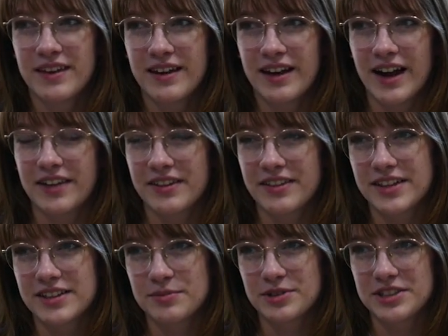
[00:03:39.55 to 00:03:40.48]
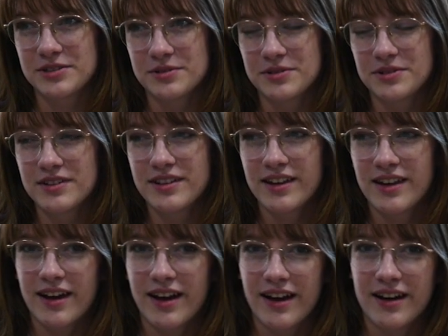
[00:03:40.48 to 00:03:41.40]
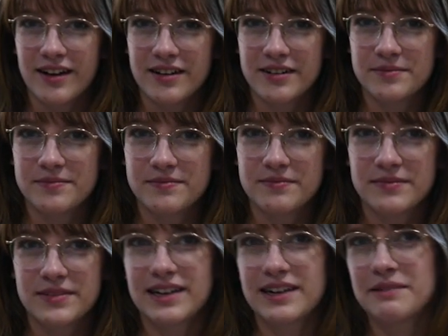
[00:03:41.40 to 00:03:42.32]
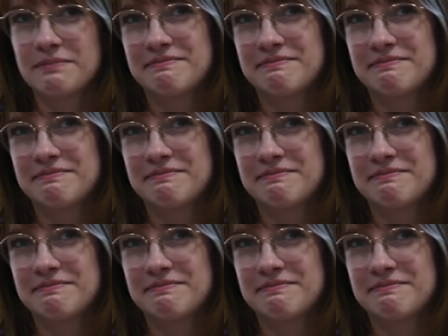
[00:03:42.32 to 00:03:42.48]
I think that's pretty cool. Um, yeah.